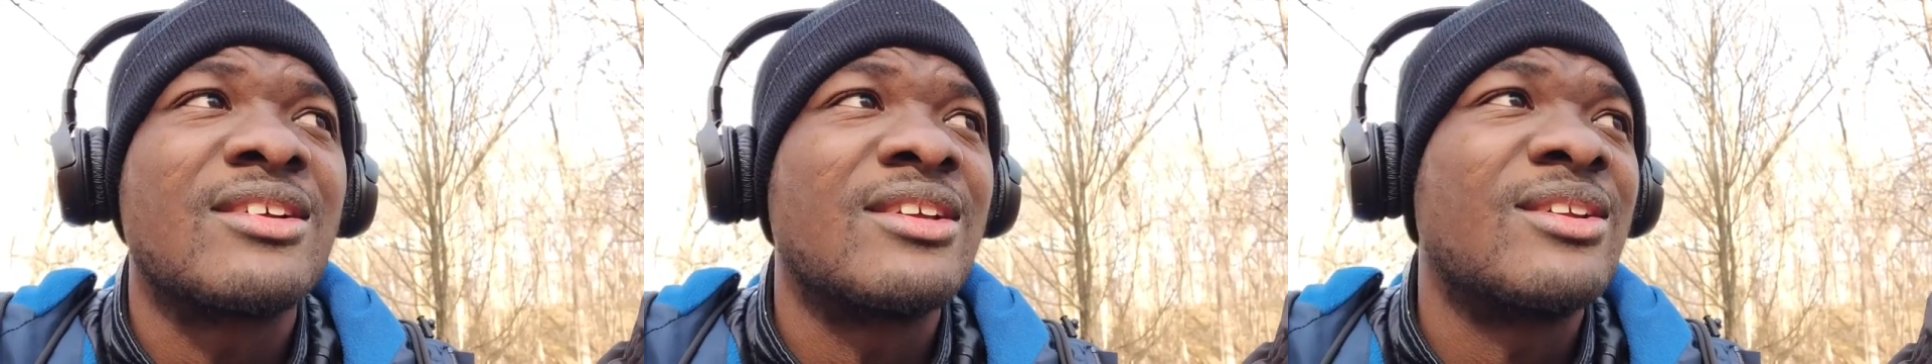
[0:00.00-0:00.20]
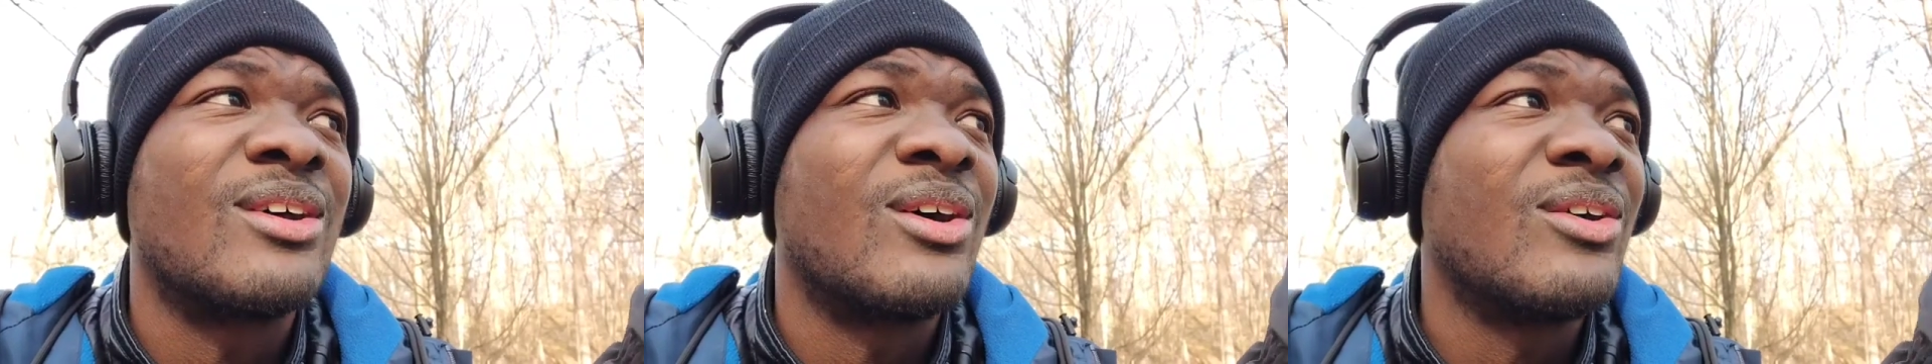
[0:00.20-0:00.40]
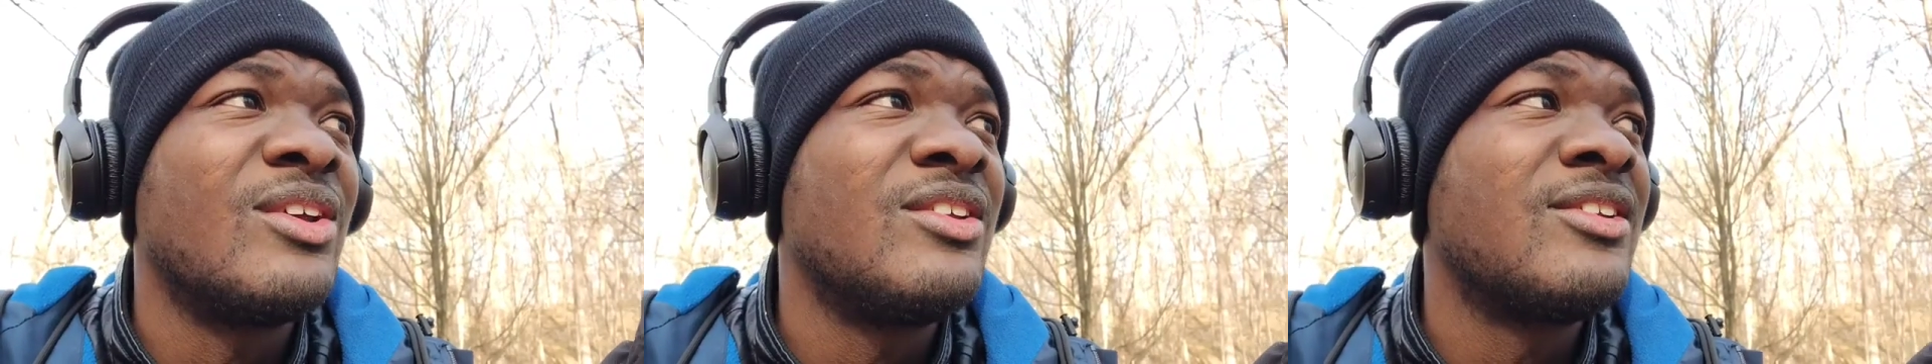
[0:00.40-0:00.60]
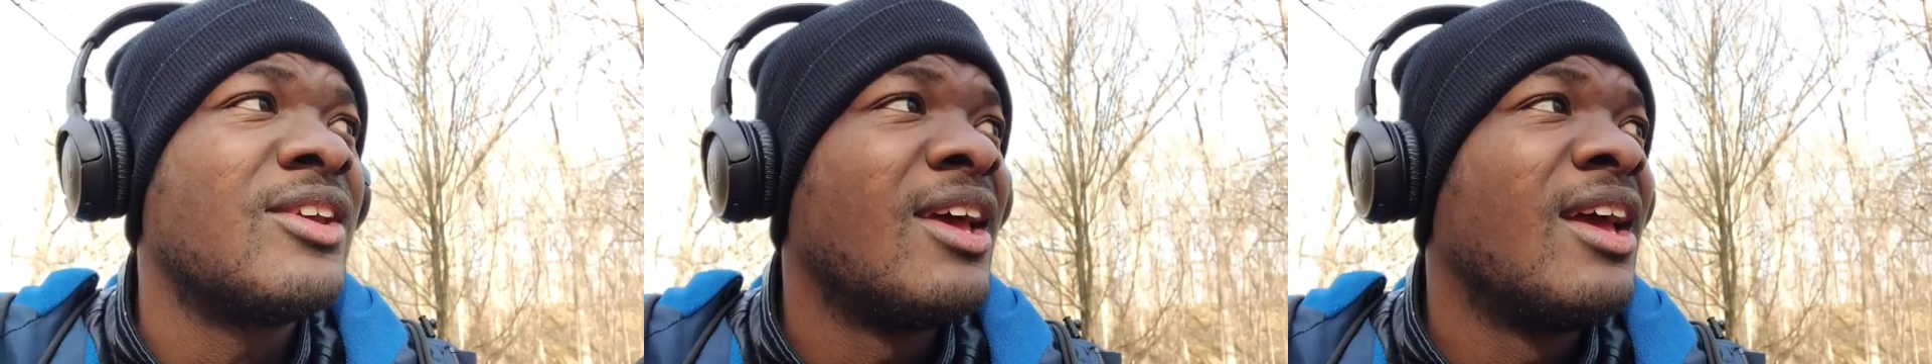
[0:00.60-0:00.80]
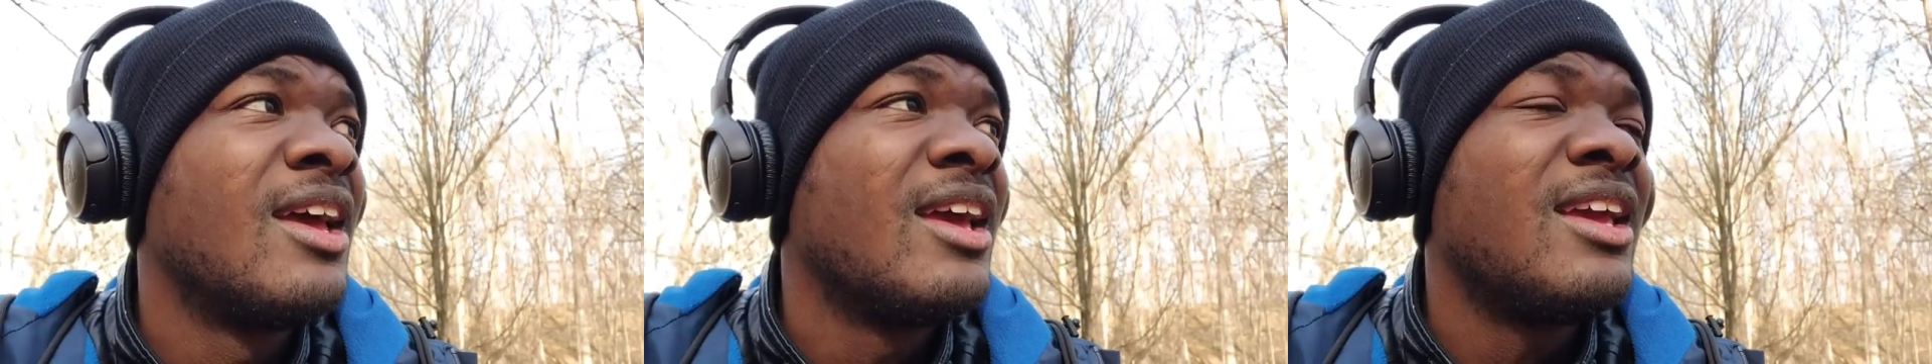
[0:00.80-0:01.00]
You know, he's
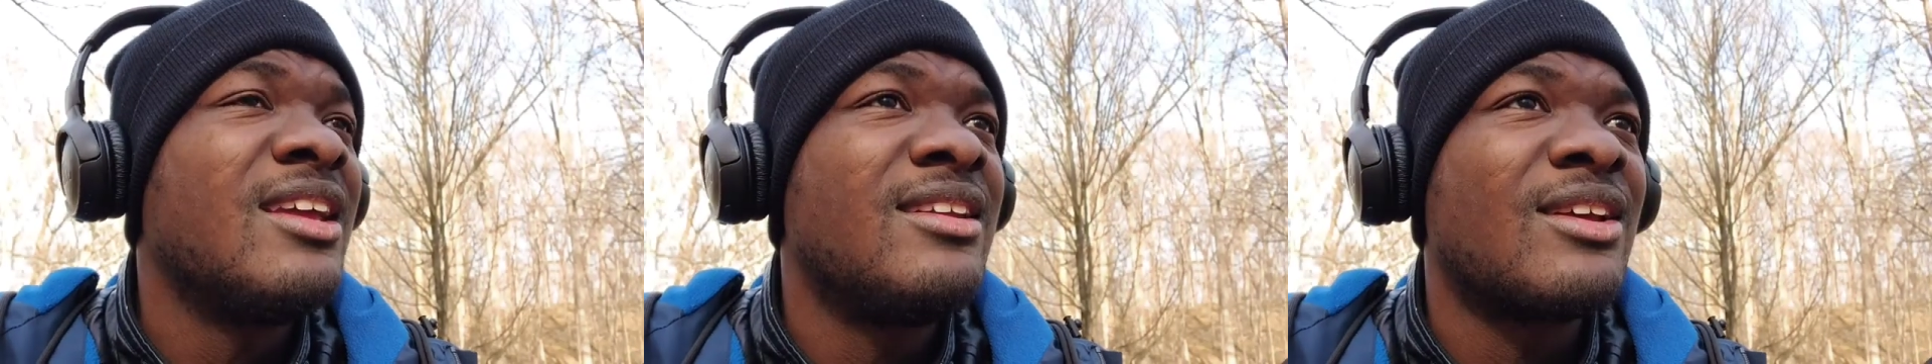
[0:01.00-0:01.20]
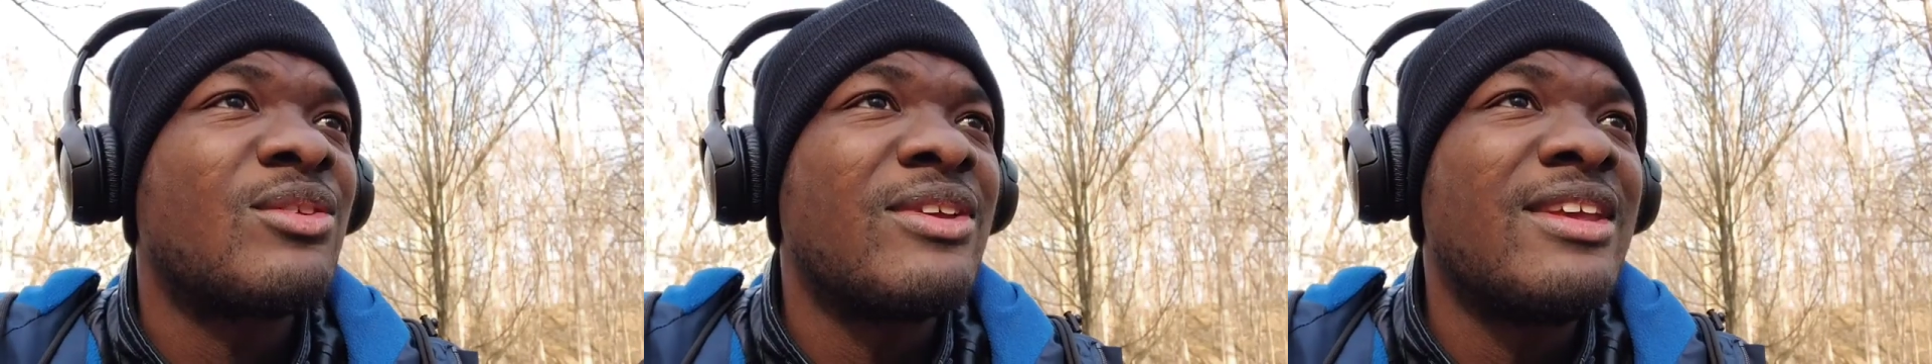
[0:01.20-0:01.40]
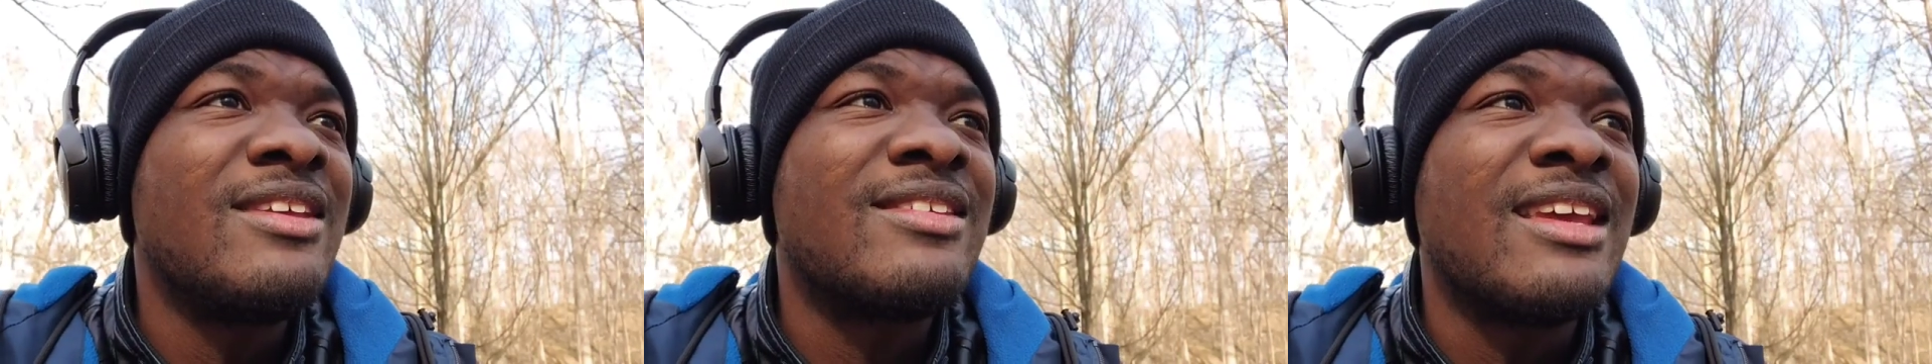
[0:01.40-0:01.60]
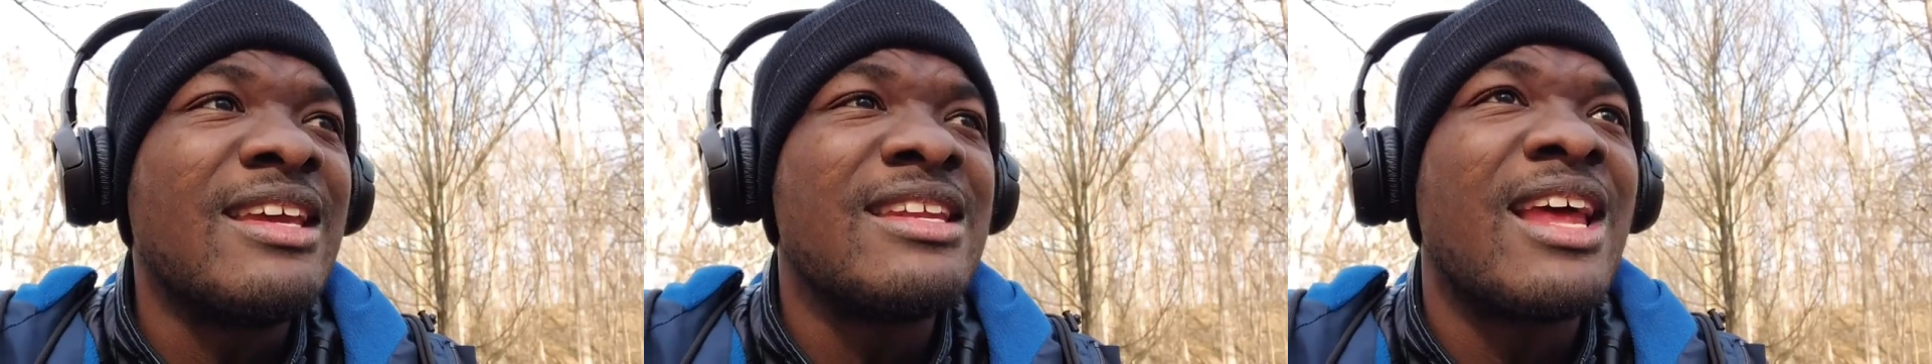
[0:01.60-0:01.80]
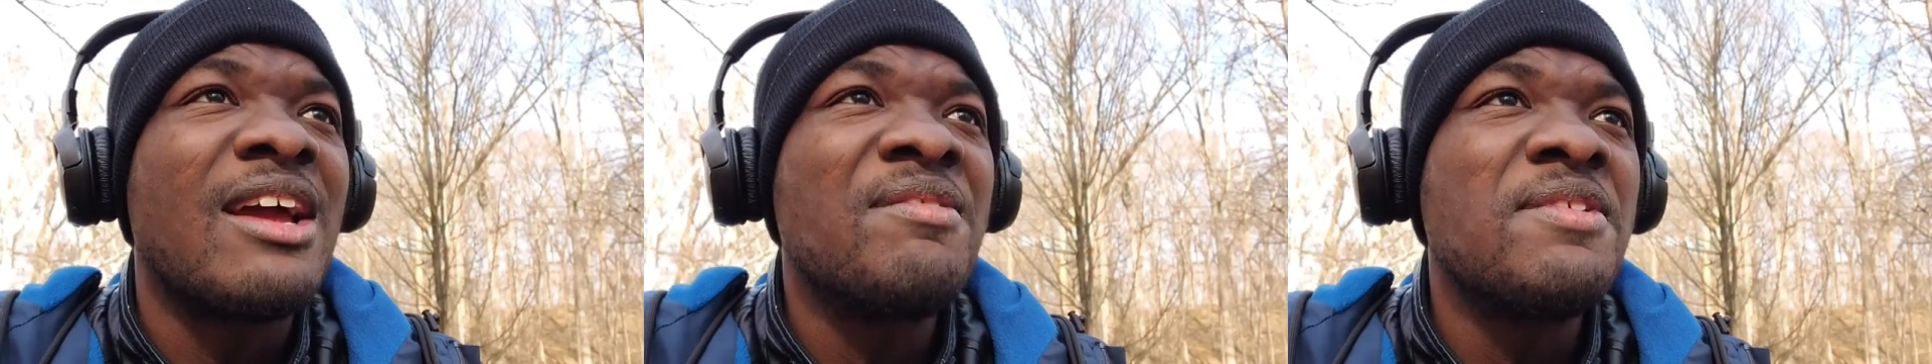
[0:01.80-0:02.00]

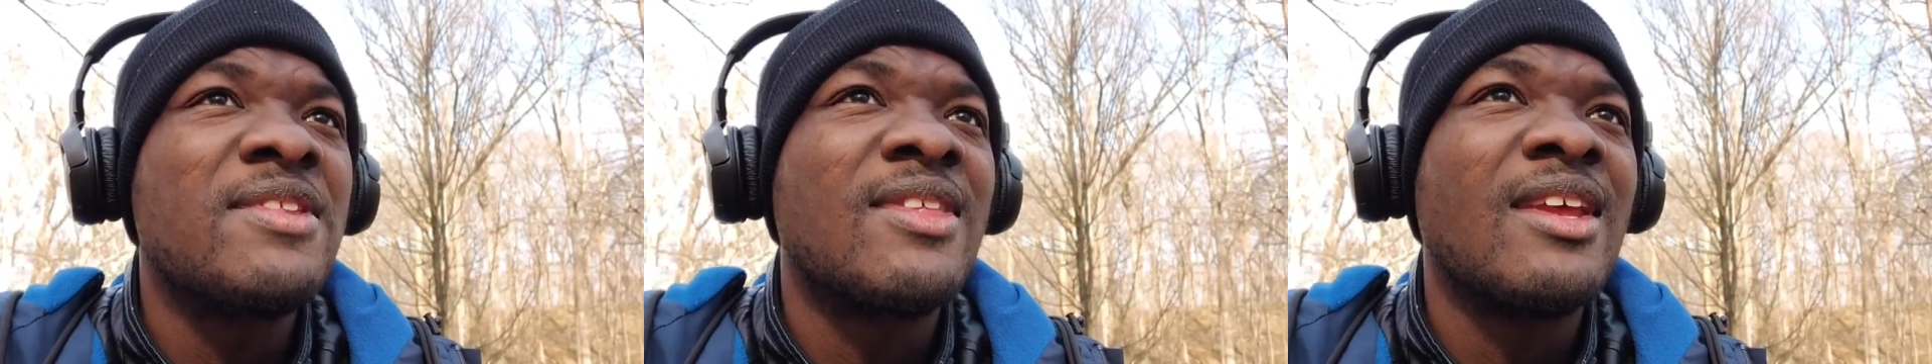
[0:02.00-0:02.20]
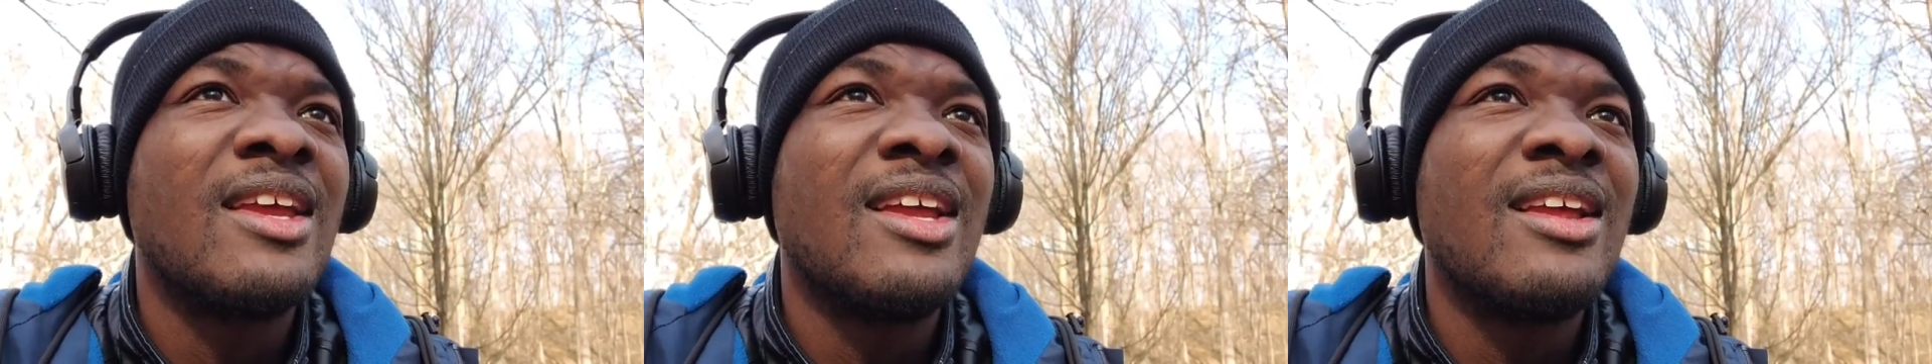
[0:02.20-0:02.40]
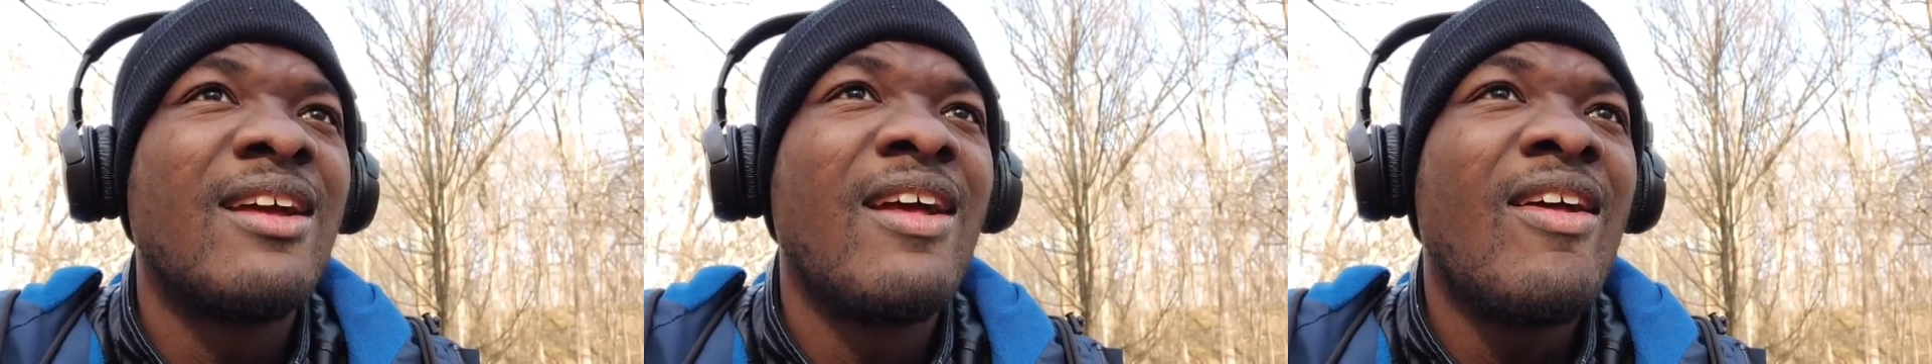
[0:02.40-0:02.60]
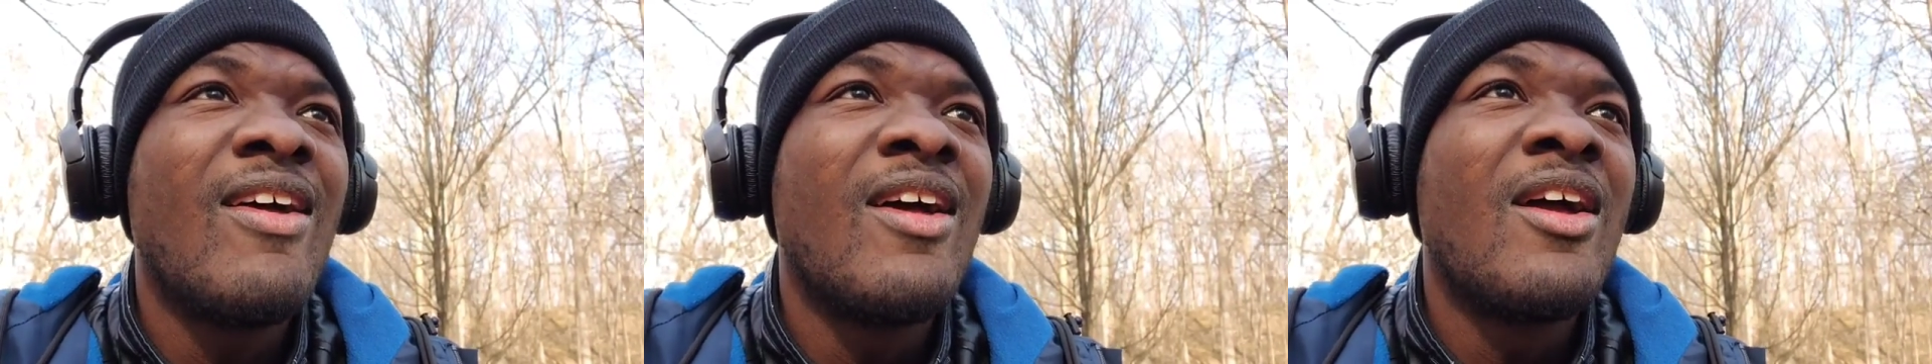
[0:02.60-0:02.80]
in everything.